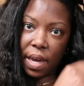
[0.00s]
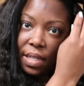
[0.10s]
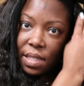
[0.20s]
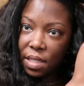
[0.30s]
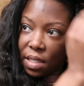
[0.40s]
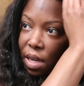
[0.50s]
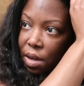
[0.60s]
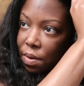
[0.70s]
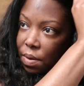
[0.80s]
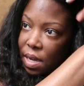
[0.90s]
Okay,
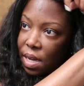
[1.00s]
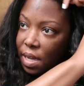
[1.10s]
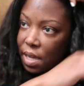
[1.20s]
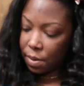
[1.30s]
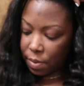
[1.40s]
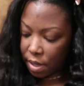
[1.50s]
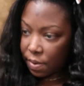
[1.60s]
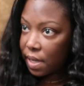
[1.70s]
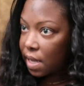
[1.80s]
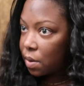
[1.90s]
so here we
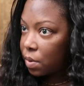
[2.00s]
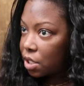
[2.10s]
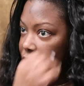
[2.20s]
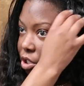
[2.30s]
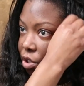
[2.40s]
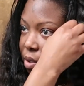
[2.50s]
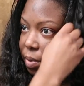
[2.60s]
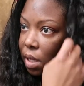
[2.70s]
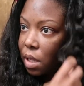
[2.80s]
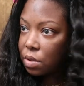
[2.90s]
go again. I wanna show you a little
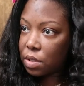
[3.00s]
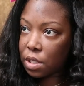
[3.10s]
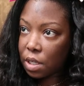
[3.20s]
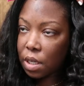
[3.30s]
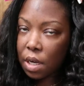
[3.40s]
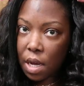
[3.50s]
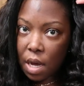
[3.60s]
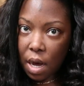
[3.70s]
bit closer.